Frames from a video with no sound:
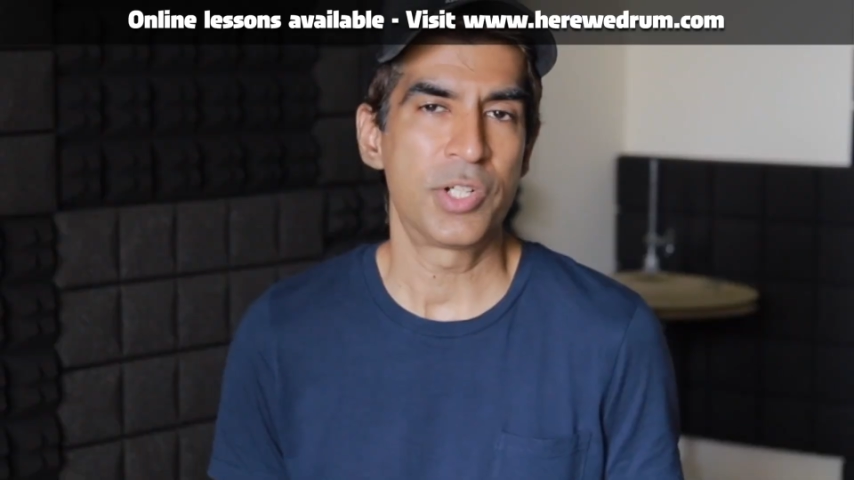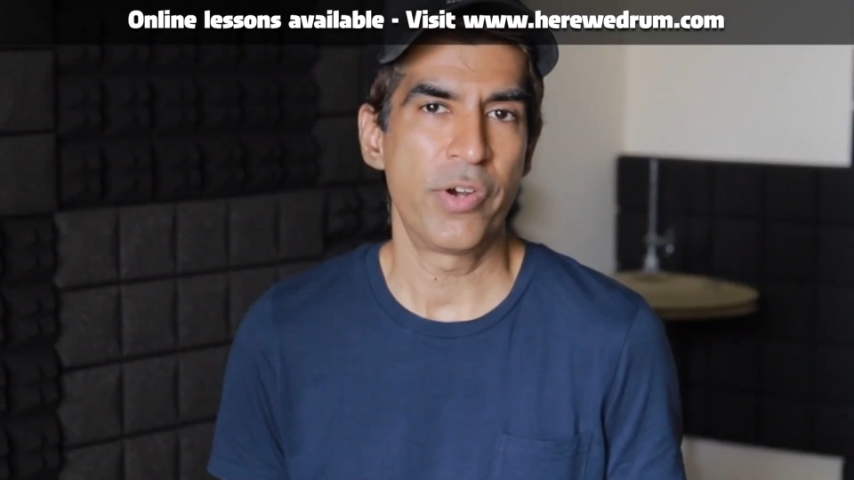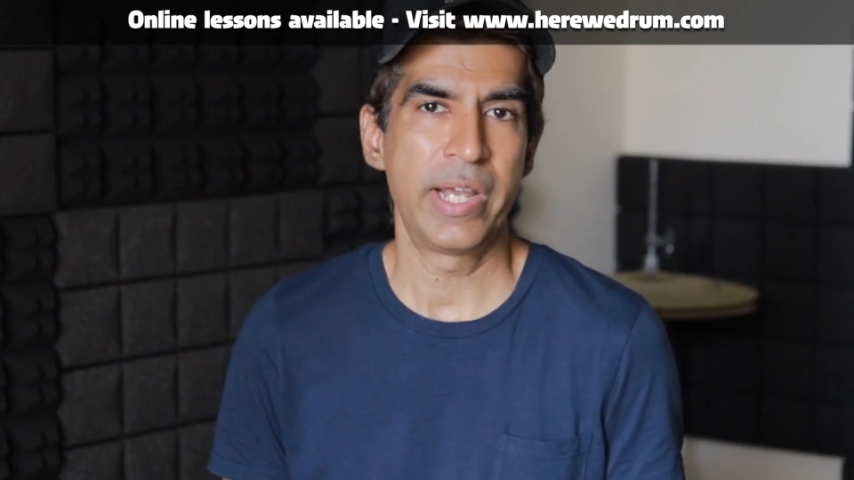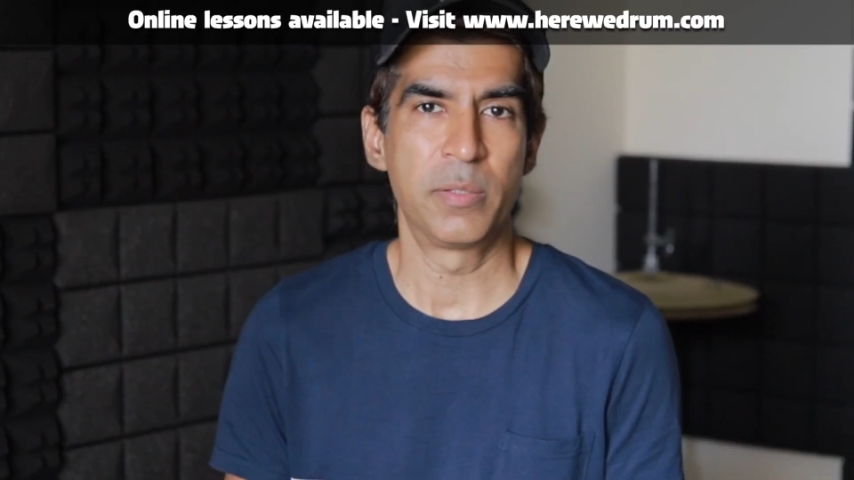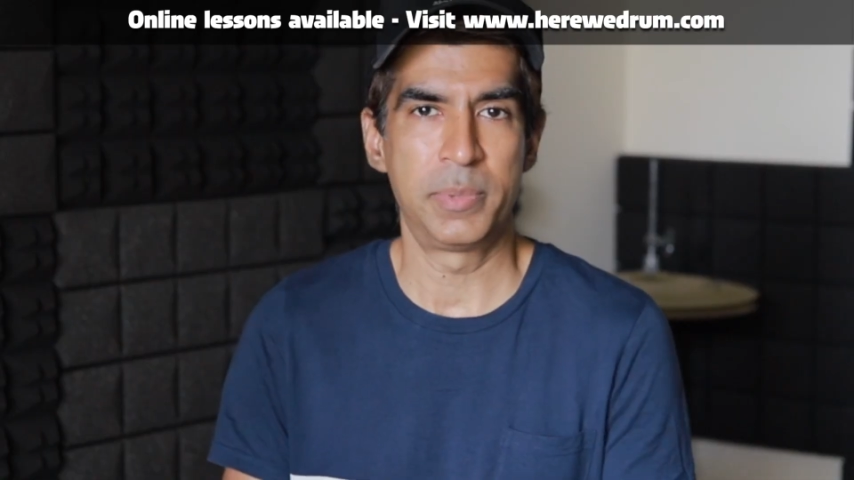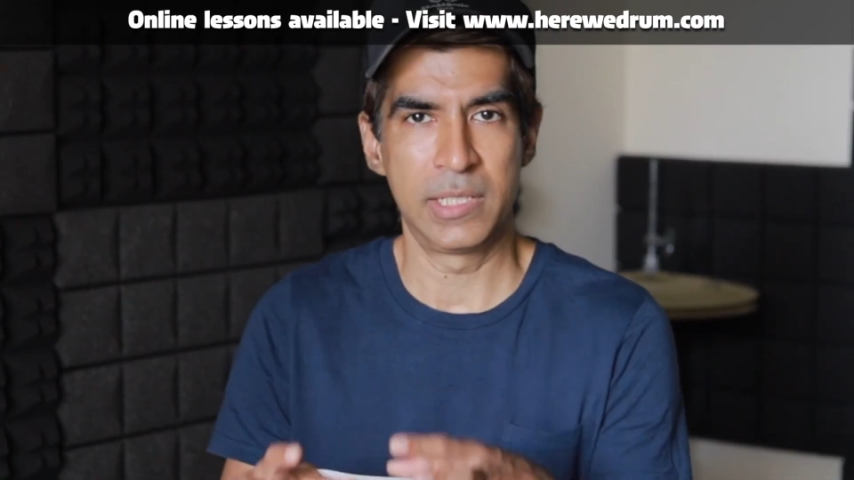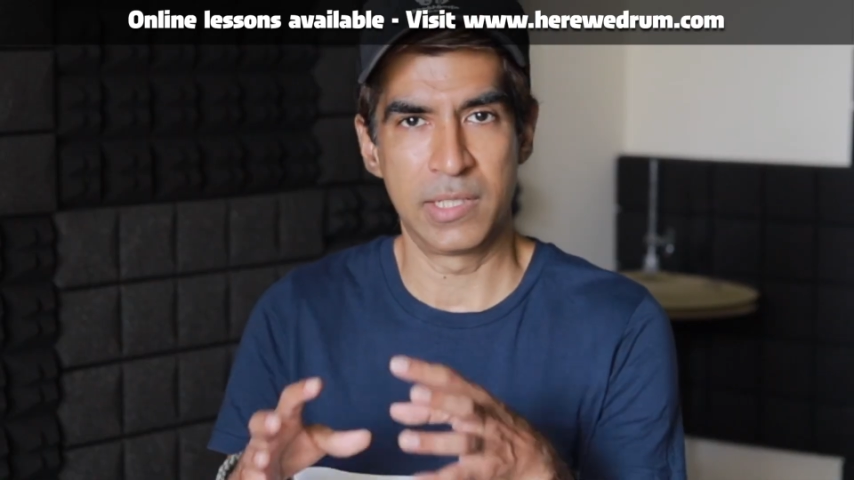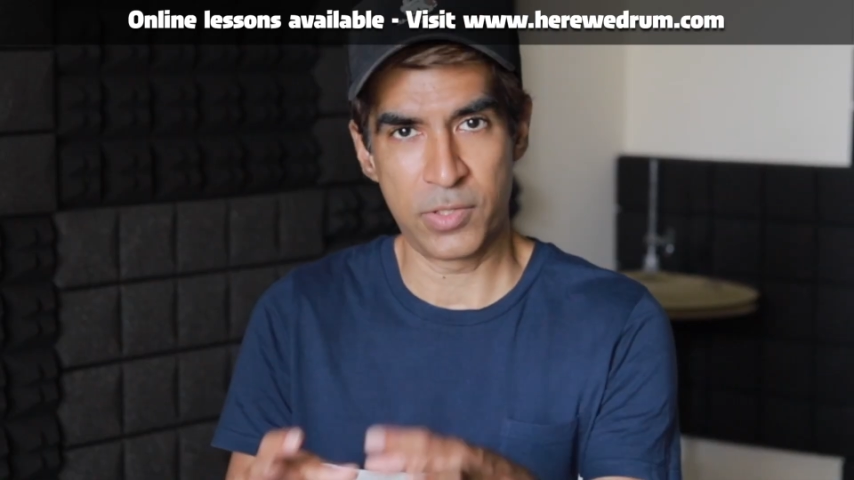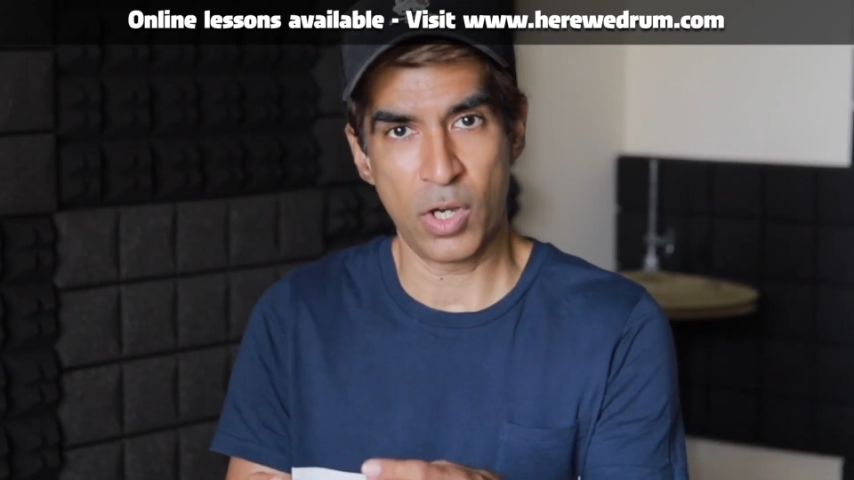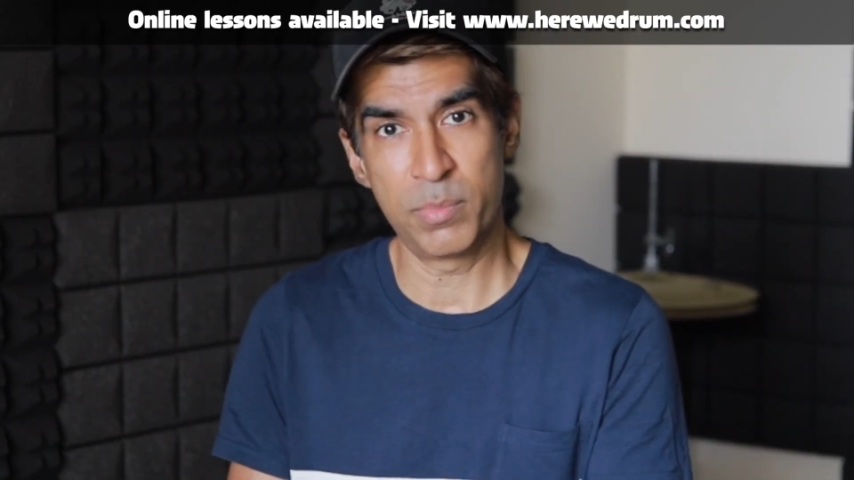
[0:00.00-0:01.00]
are trying to play
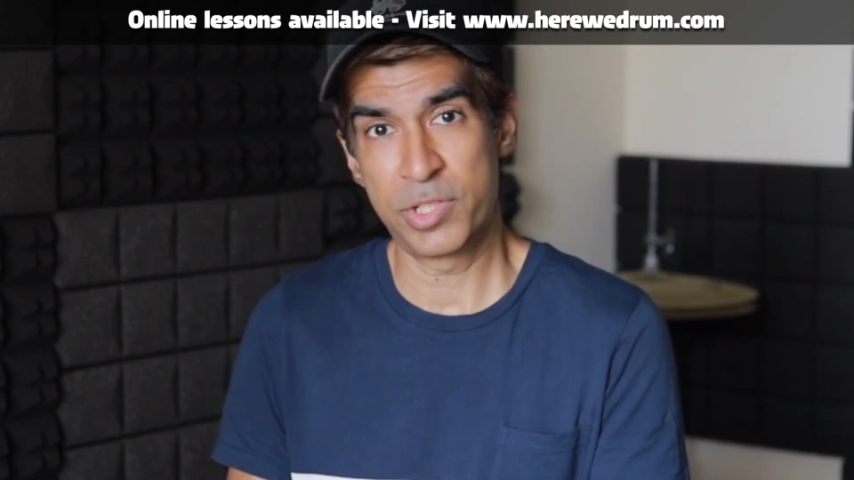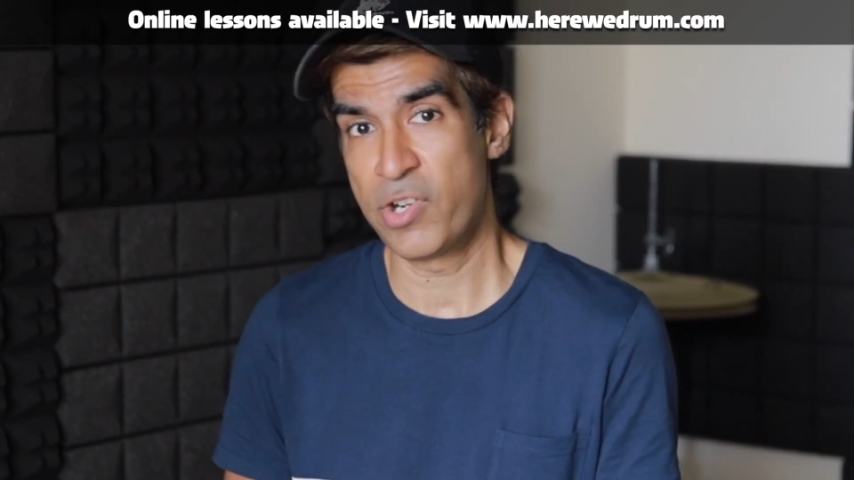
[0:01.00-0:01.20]
the toms,